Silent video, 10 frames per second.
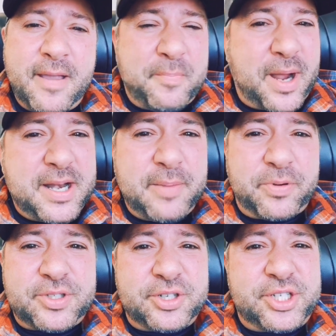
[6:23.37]
my
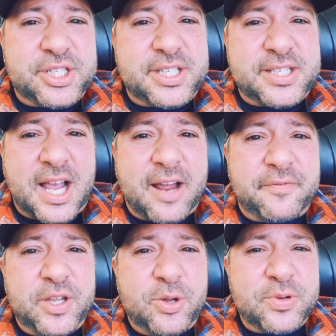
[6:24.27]
nipples are just as hot
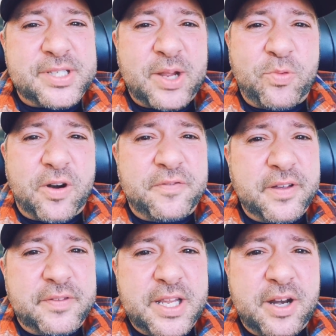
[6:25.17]
for you as they were
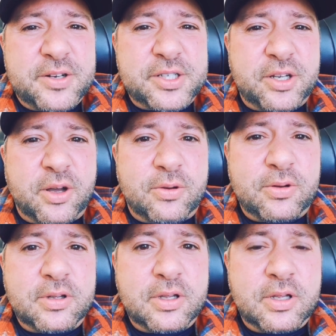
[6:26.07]
50 years ago.
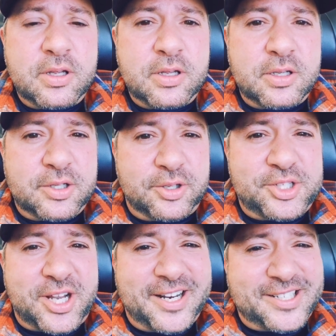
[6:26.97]
Little
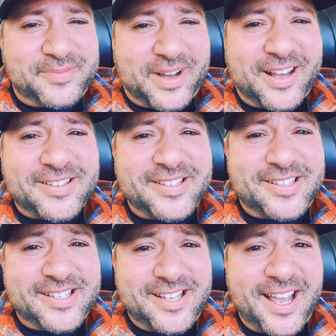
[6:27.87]
Johnny smiles and
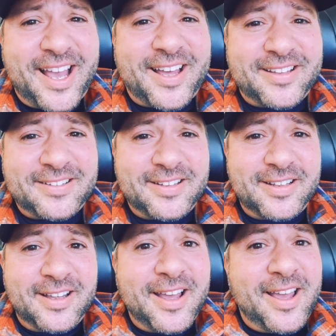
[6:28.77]
says, Yeah,
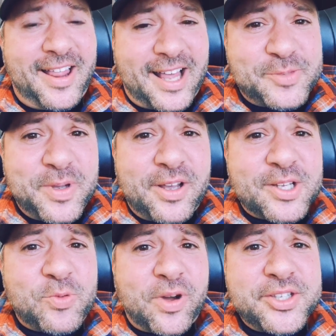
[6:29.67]
that's
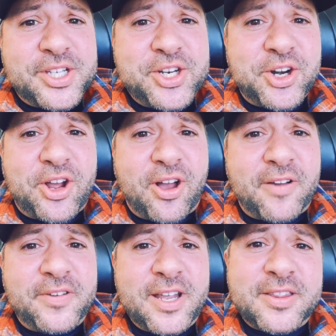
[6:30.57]
because one's in your
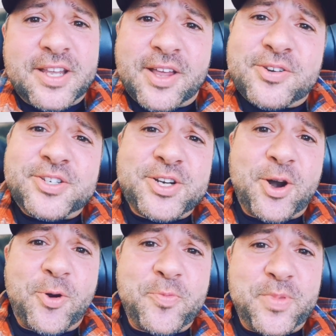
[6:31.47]
coffee and the other's in your
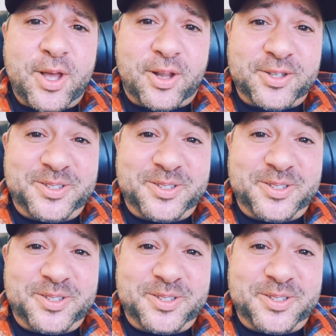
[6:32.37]
oatmeal.